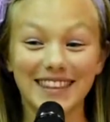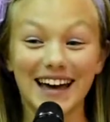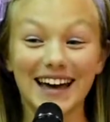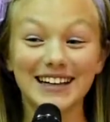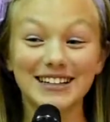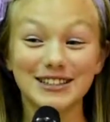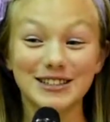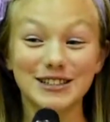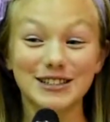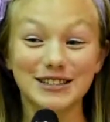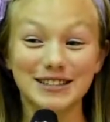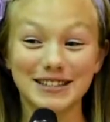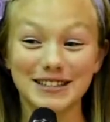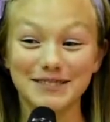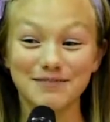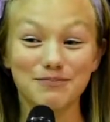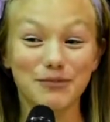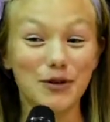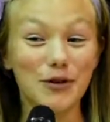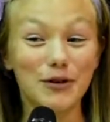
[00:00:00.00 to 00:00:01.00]
that just
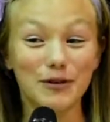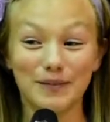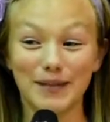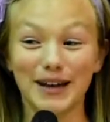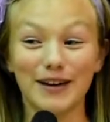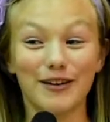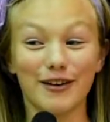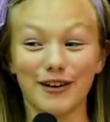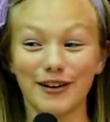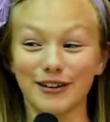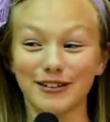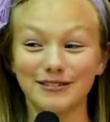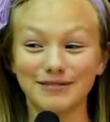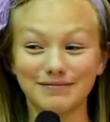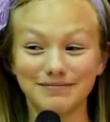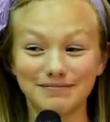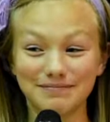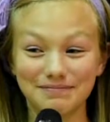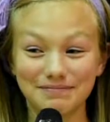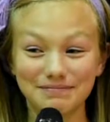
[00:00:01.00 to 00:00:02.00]
broke my heart
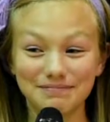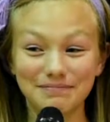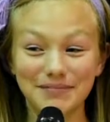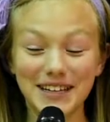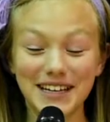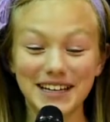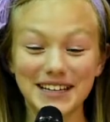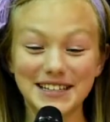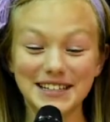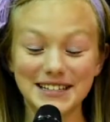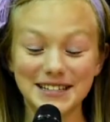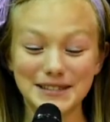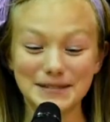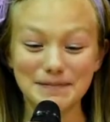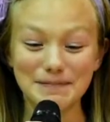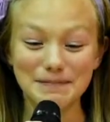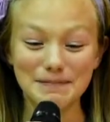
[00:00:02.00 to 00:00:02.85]
because